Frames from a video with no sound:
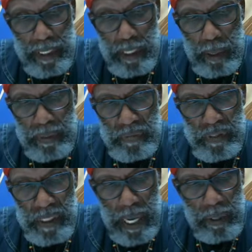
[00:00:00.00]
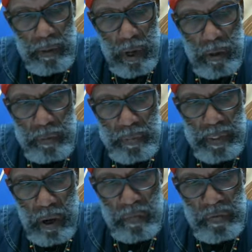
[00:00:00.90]
A couple of Chicago
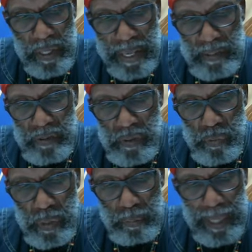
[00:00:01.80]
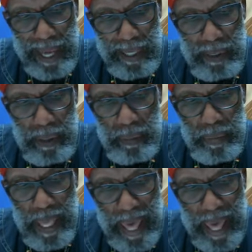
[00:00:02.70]
aldermen offered answers when Block Club